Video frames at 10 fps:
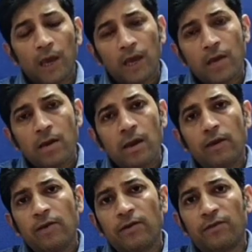In
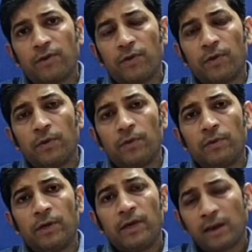
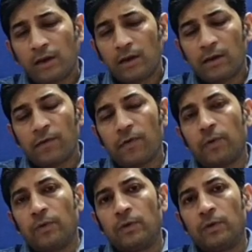an interview,